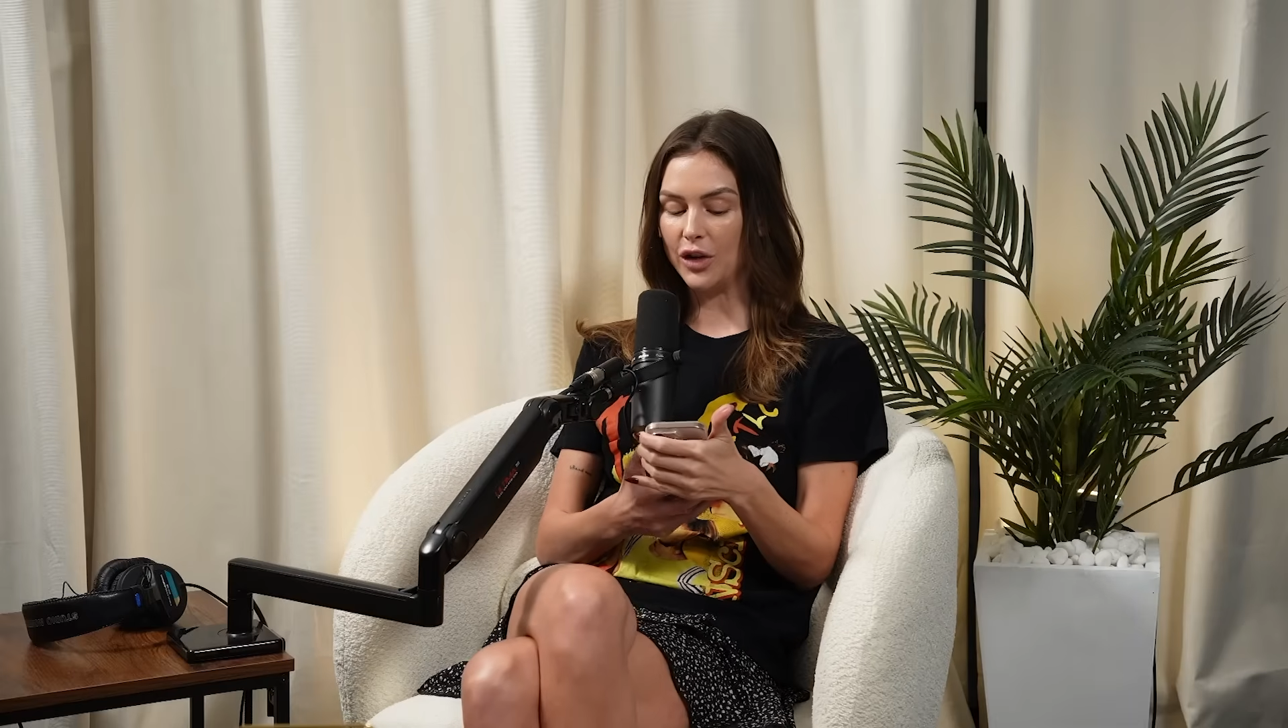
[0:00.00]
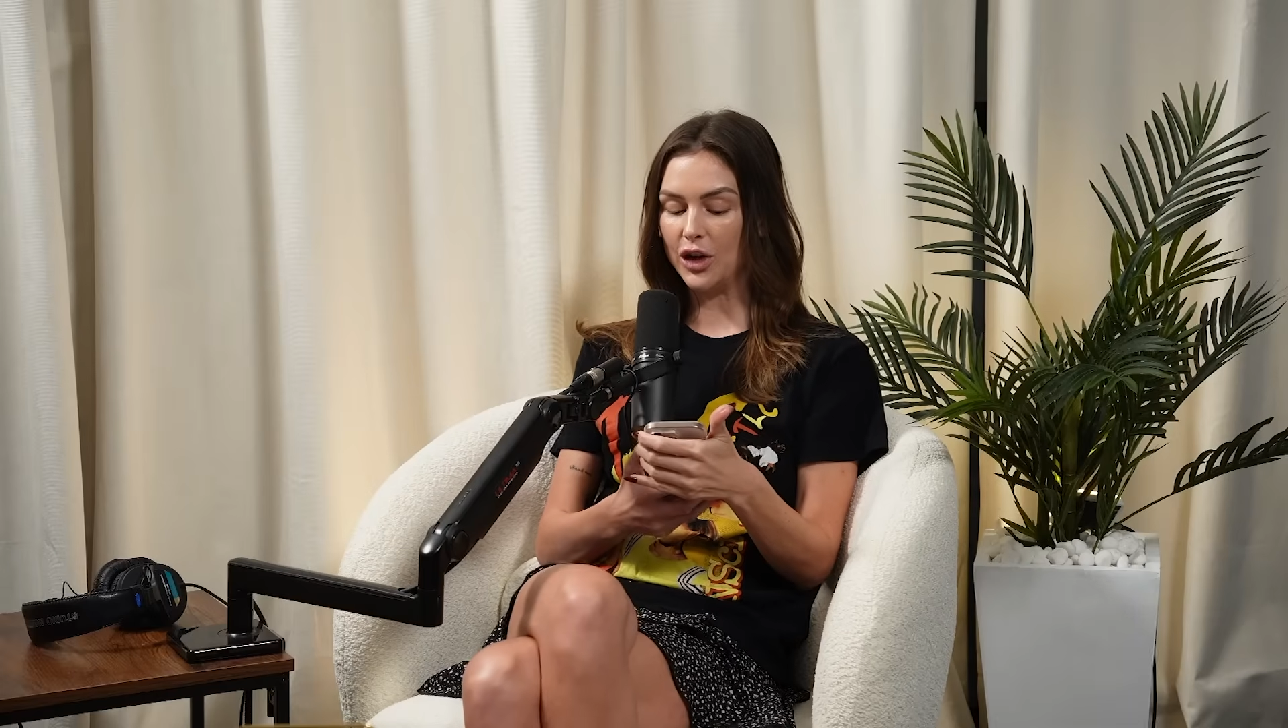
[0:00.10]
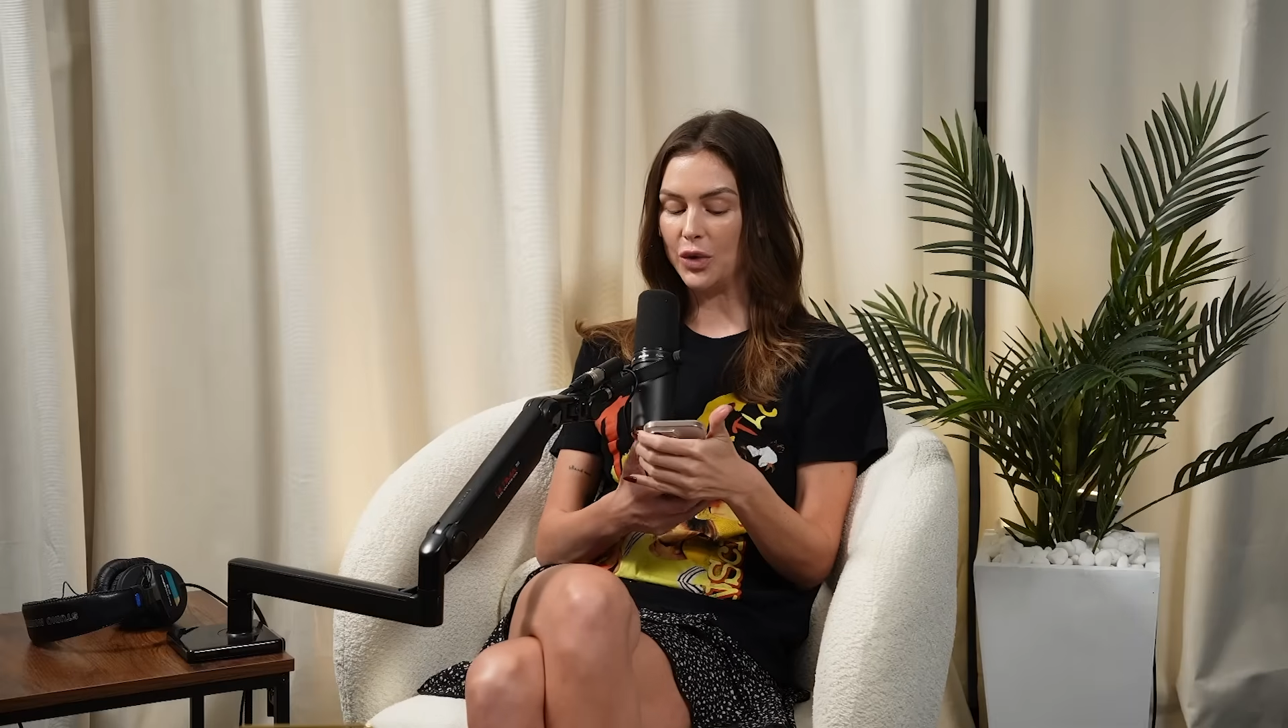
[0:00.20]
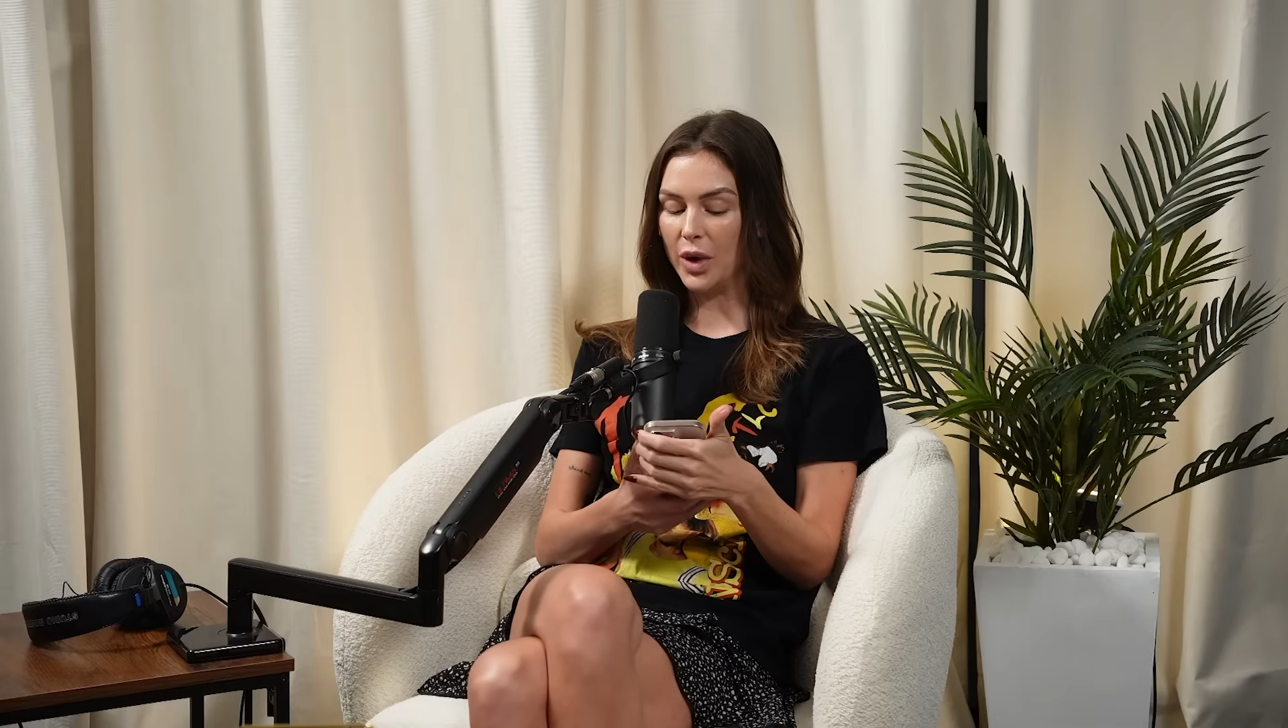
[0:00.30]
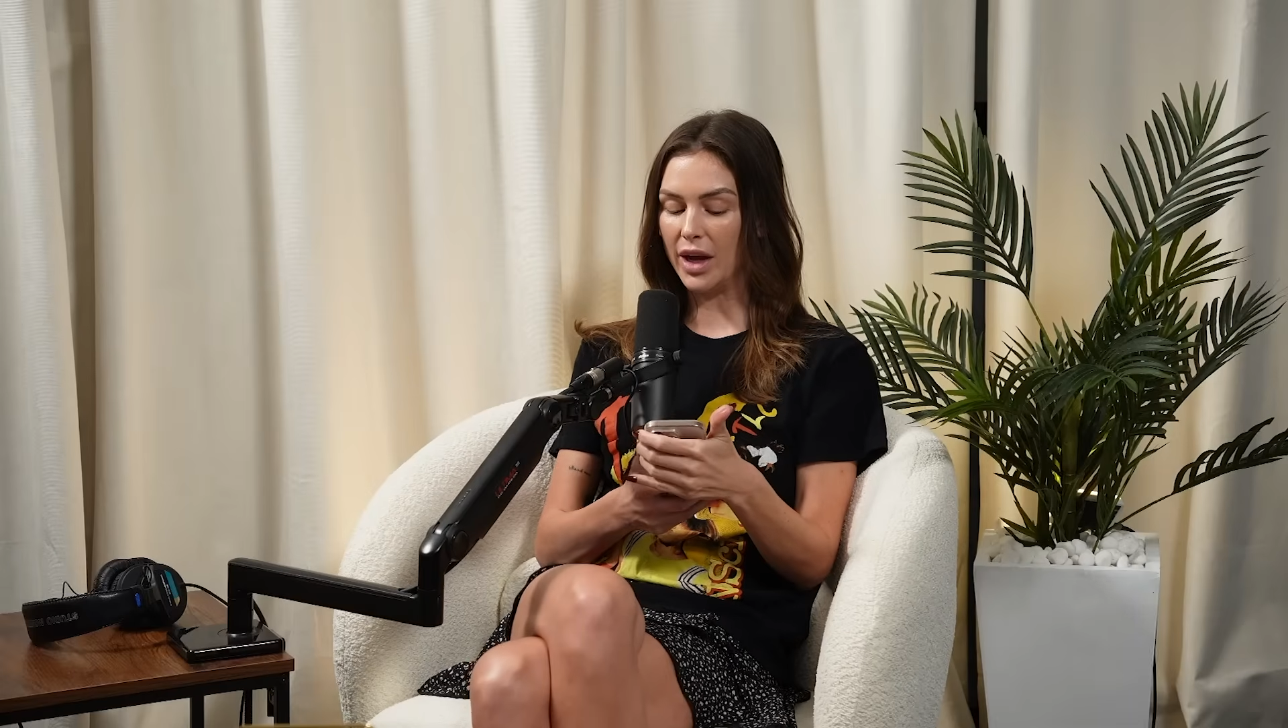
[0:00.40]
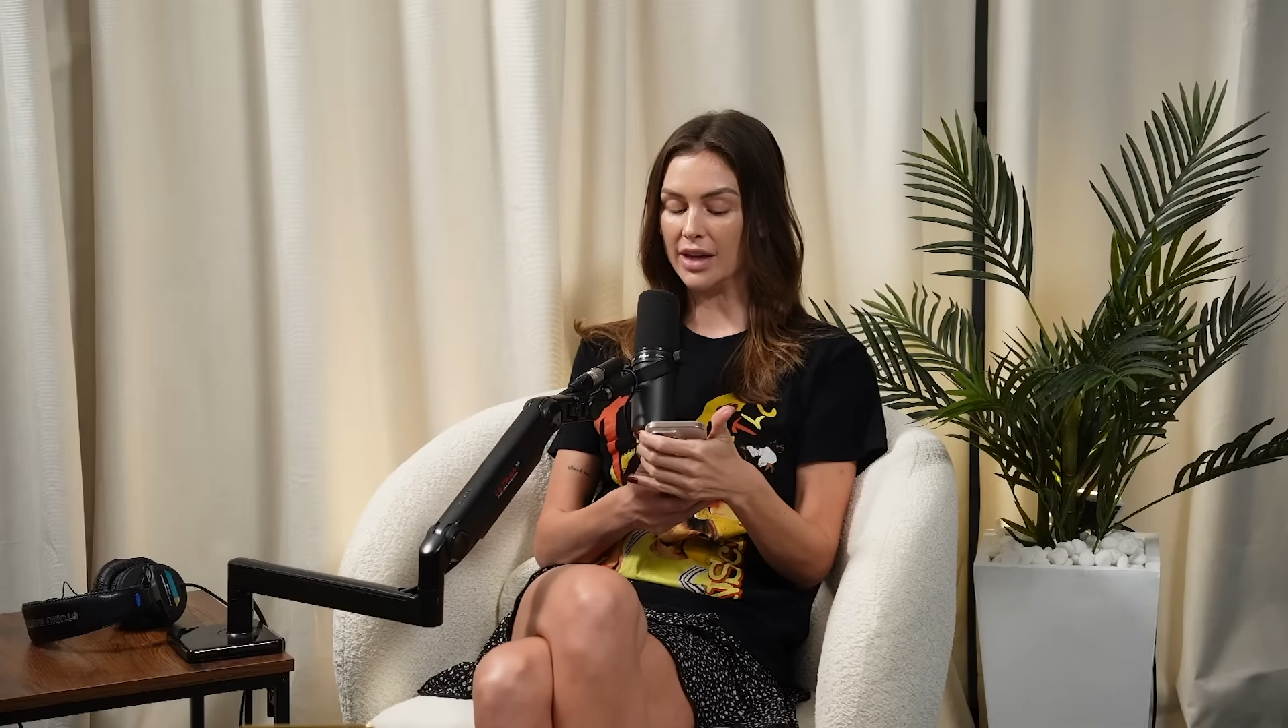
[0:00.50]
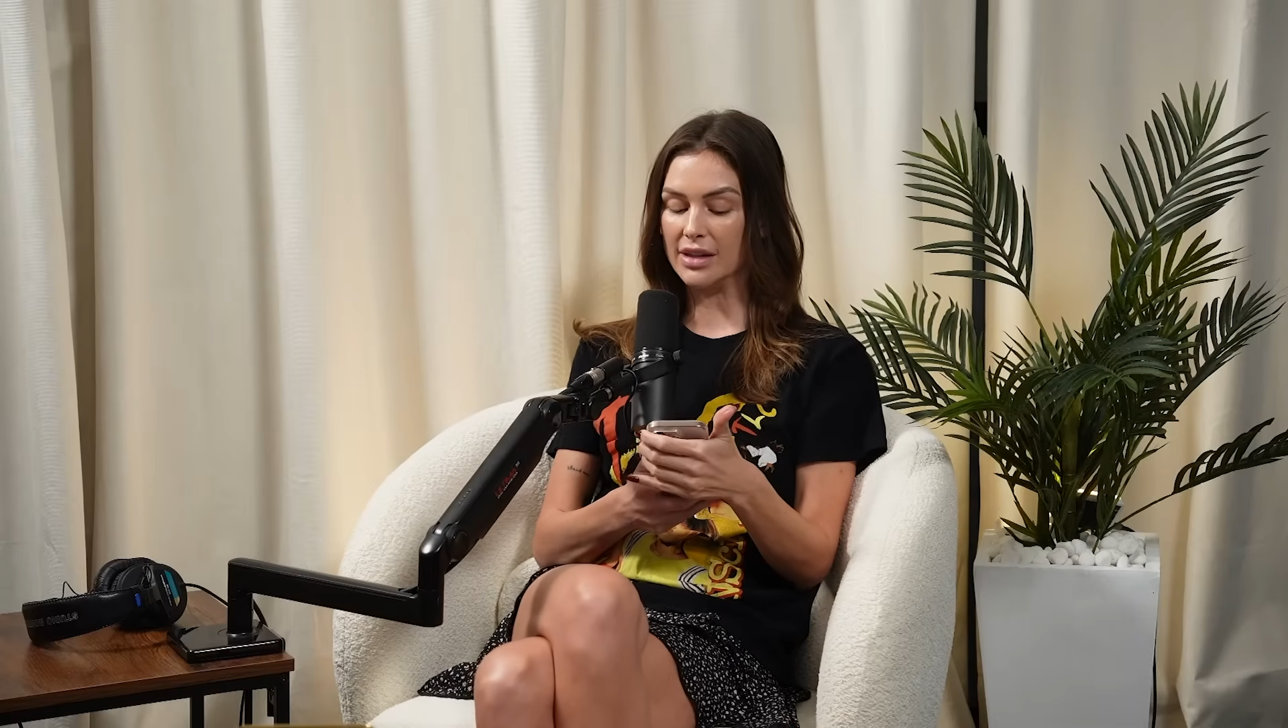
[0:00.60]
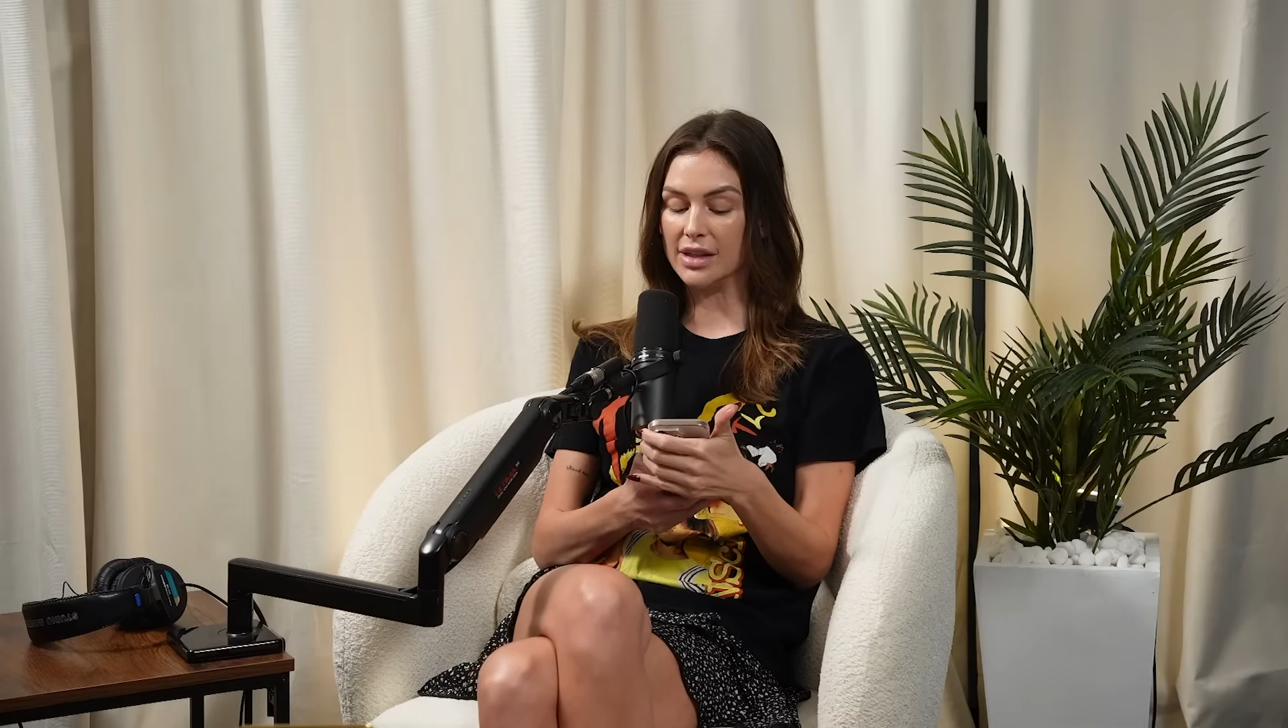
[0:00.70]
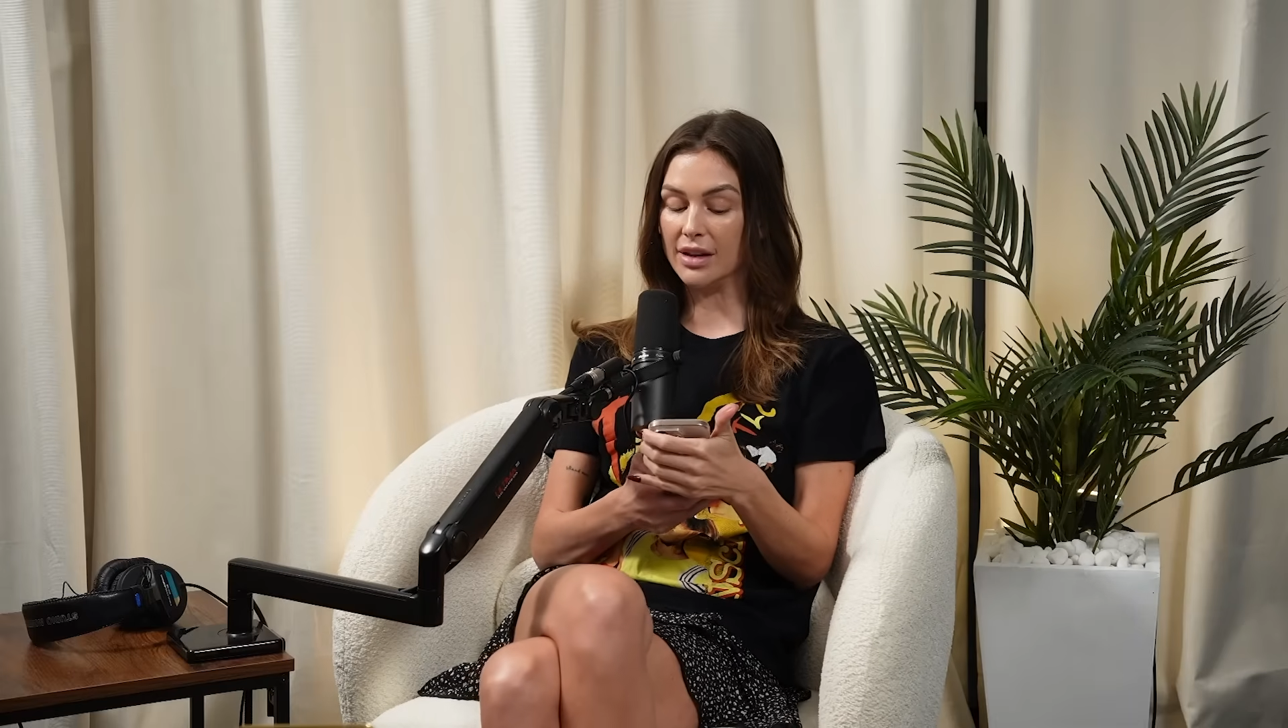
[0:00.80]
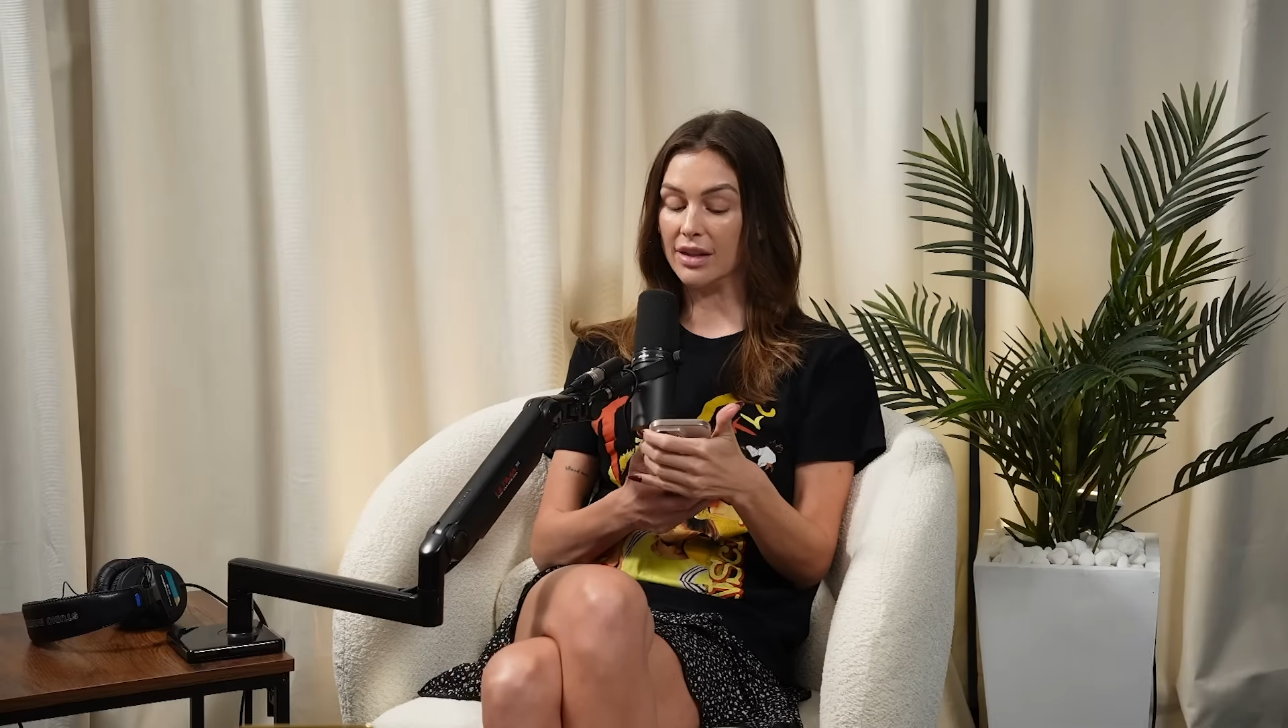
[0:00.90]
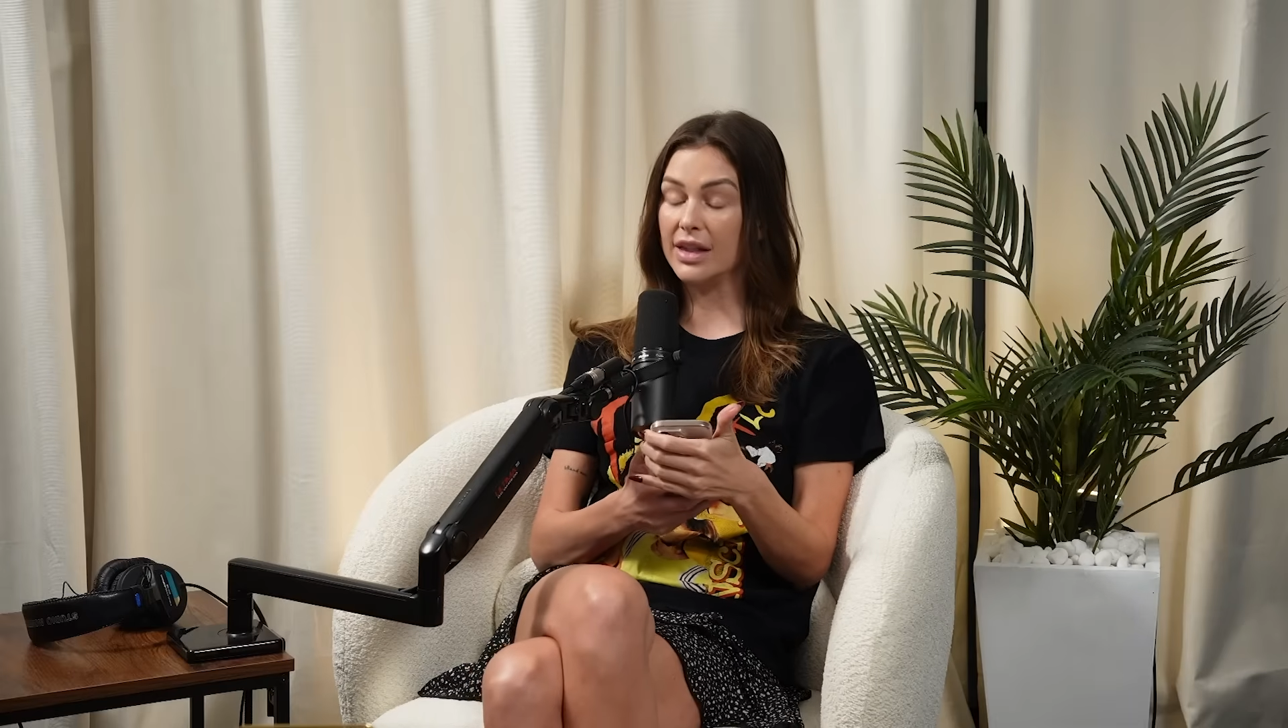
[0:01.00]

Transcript: you is,